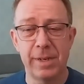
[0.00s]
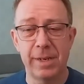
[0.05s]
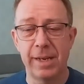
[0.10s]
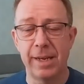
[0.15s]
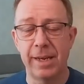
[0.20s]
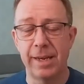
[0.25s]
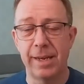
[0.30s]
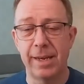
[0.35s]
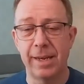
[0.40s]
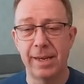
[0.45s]

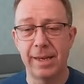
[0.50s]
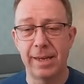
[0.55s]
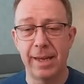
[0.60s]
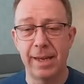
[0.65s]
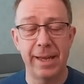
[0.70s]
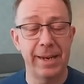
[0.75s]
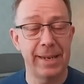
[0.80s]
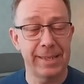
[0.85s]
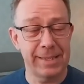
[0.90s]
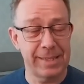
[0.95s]

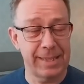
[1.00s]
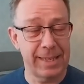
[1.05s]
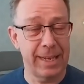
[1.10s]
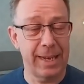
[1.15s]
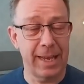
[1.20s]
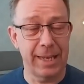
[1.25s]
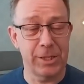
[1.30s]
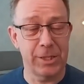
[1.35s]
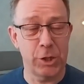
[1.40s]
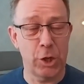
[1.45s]
And as I said,
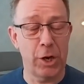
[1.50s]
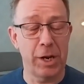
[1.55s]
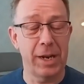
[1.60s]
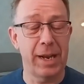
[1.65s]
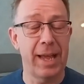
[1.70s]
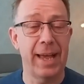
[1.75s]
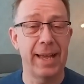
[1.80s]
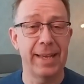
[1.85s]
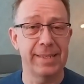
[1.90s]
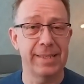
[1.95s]
I started
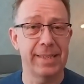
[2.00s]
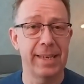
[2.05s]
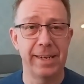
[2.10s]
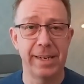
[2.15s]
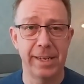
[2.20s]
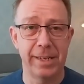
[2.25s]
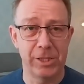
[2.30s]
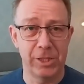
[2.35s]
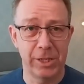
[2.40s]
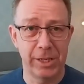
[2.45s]
as an
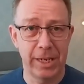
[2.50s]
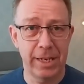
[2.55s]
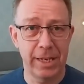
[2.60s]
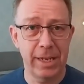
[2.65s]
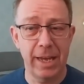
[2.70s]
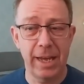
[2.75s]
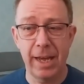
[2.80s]
engineer.